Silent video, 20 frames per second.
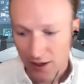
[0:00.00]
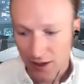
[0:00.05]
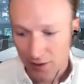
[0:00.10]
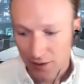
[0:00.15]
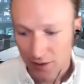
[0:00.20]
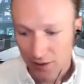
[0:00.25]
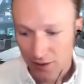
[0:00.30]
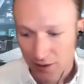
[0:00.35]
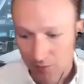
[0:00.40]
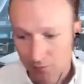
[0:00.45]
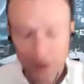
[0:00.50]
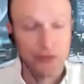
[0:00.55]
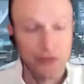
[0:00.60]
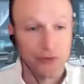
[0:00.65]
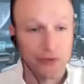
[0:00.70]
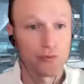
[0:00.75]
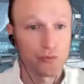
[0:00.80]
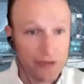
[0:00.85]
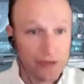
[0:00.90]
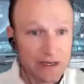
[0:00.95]
um, but
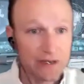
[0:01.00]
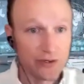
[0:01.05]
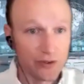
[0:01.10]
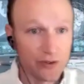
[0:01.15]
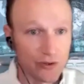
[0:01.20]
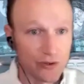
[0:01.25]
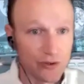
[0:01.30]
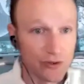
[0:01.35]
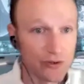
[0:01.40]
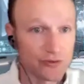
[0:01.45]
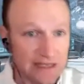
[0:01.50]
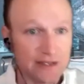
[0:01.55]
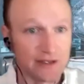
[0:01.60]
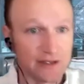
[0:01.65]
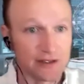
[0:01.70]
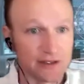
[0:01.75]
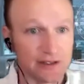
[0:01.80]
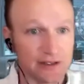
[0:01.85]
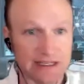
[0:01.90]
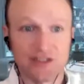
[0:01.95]
the real
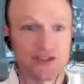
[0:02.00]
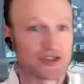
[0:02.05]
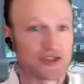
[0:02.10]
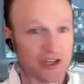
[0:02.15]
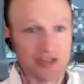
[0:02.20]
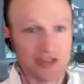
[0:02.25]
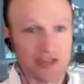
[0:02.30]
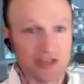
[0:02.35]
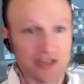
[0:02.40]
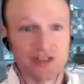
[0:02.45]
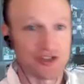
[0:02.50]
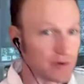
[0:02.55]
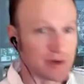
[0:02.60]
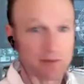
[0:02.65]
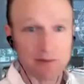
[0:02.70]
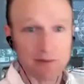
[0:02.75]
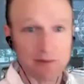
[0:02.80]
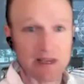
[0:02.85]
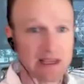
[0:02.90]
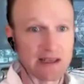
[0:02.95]
deal is just you
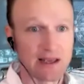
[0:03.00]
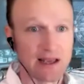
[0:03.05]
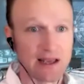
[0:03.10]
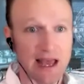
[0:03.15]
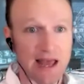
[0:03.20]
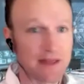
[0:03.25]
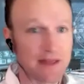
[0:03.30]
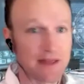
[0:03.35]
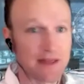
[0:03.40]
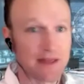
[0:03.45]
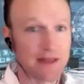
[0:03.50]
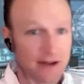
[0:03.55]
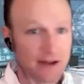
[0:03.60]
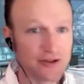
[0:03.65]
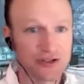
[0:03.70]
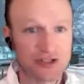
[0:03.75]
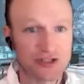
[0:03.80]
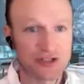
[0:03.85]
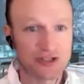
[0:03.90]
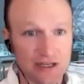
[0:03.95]
and me and the
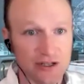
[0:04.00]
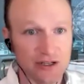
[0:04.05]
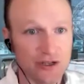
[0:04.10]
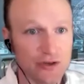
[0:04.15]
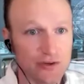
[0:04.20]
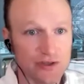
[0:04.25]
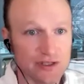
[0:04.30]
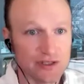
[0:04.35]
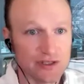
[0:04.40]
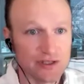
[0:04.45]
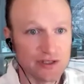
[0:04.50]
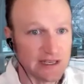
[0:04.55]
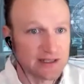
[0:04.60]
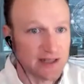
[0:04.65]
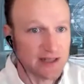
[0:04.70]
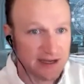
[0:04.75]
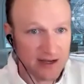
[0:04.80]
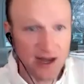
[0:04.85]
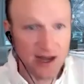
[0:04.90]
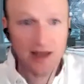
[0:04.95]
energy use is
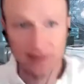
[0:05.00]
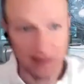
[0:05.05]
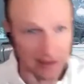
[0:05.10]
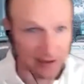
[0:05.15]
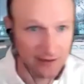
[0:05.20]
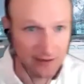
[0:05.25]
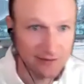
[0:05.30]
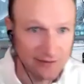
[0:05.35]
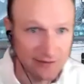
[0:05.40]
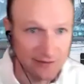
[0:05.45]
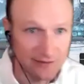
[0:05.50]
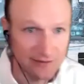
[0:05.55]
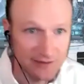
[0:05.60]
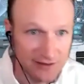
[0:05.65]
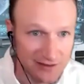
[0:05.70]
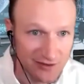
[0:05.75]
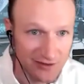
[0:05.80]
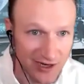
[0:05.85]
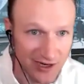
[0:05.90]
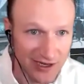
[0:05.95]
like nothing
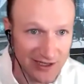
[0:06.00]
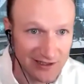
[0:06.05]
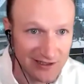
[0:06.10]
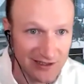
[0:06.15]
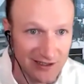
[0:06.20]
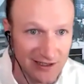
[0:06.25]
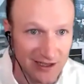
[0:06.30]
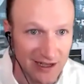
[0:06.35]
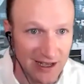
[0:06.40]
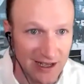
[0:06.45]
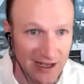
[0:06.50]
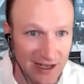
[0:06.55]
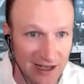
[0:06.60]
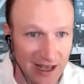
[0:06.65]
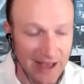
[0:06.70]
right mm-hmm.